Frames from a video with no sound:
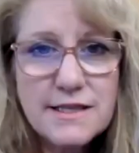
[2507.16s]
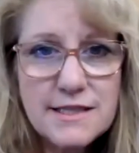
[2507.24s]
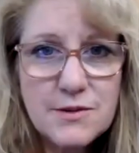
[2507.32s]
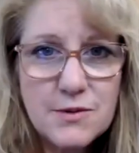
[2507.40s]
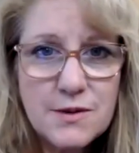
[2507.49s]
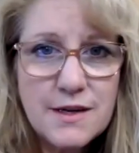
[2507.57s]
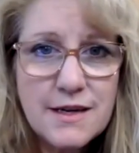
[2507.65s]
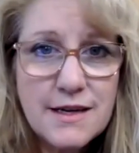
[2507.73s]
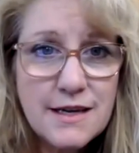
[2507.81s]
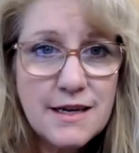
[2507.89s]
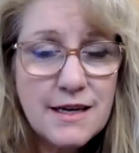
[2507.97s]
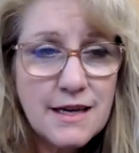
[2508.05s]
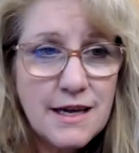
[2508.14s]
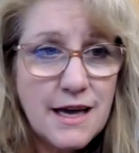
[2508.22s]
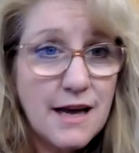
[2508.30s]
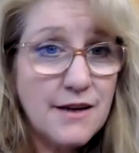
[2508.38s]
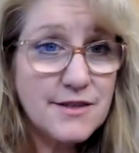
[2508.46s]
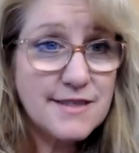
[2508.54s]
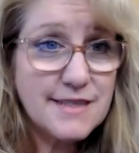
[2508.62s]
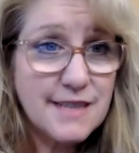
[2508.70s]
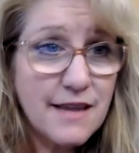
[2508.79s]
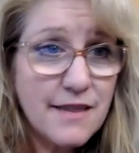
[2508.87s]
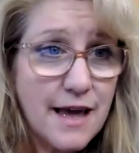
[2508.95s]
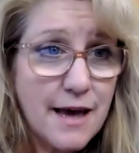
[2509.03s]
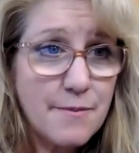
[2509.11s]
to understand
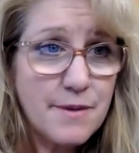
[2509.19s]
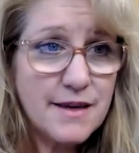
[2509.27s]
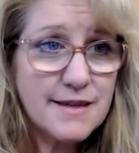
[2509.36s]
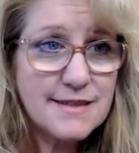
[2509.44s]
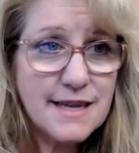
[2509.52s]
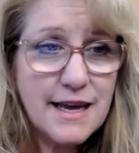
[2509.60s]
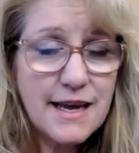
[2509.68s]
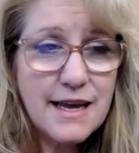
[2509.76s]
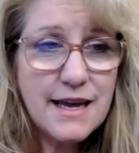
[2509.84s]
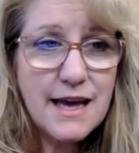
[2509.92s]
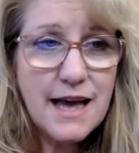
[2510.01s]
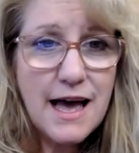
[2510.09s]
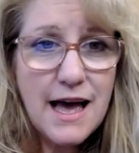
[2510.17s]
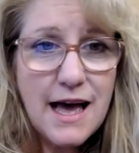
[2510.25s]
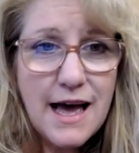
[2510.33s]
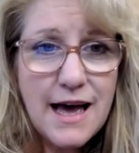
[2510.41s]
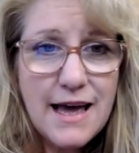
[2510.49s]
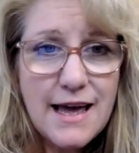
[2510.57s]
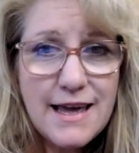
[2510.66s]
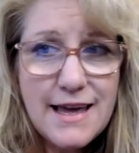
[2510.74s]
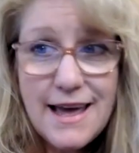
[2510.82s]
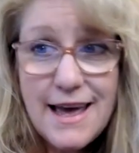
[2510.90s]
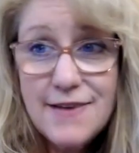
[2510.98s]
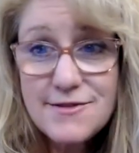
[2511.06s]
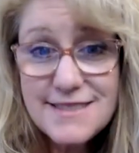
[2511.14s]
that because I
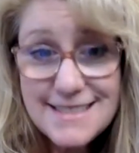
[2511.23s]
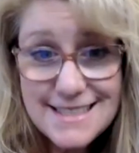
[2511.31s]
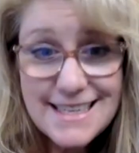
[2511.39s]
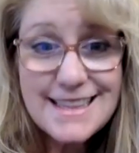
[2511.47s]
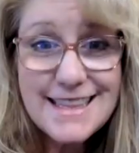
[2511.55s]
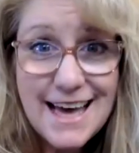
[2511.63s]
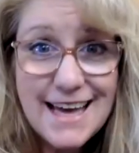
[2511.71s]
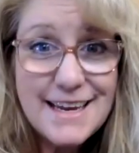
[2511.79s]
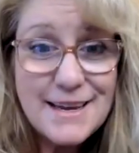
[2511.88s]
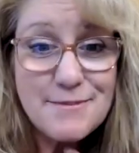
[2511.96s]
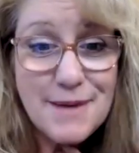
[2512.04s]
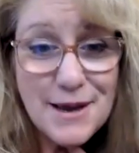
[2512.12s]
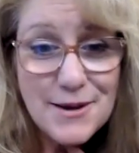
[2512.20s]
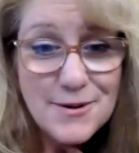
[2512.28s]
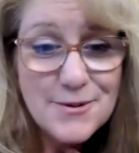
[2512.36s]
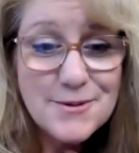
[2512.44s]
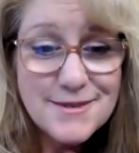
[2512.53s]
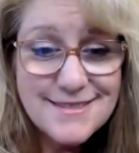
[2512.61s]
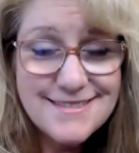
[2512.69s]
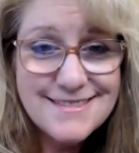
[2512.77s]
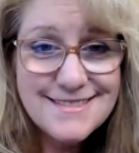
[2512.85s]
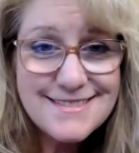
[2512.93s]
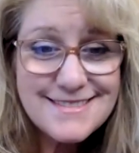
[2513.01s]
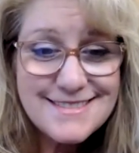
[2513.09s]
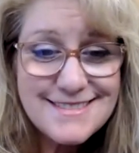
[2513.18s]
have seen that in my own
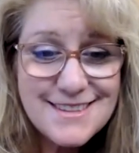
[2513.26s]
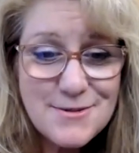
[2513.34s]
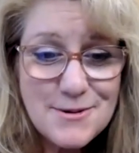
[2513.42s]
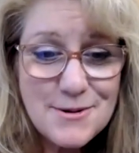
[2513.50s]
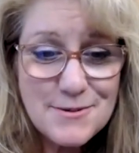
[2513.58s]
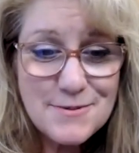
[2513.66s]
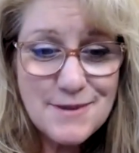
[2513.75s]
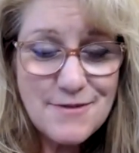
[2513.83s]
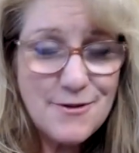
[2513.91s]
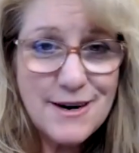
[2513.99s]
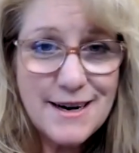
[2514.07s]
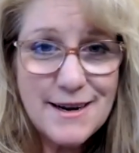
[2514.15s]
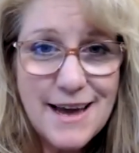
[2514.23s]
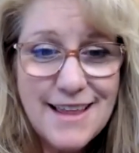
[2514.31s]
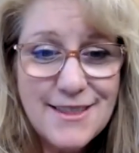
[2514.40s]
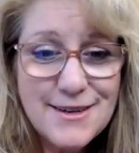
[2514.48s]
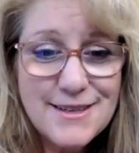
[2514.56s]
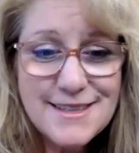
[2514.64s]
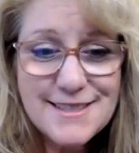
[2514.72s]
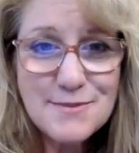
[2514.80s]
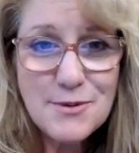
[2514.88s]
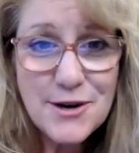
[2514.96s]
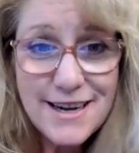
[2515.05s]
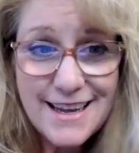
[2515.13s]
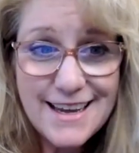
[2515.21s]
throat before. I looked this
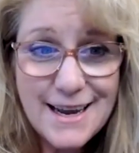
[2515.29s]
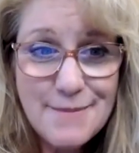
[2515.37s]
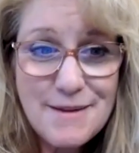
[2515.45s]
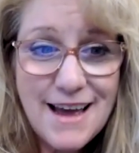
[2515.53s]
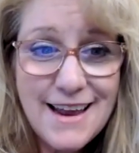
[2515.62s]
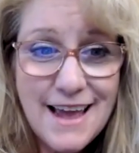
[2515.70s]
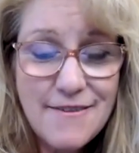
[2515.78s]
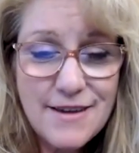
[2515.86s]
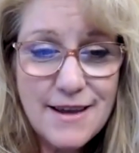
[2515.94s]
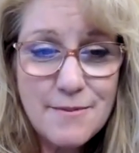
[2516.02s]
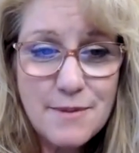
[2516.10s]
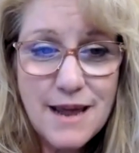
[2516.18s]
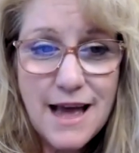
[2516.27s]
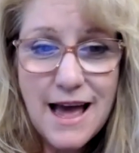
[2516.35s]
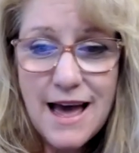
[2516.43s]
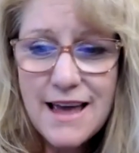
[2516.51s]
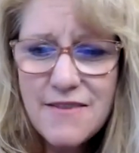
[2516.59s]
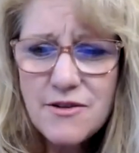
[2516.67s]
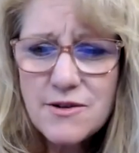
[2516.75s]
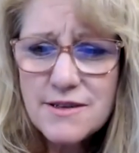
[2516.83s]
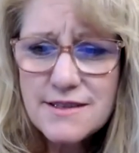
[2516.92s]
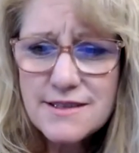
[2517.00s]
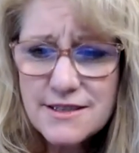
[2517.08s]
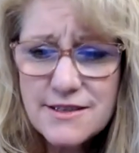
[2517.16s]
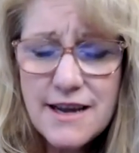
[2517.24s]
morning and I'm not having it, but there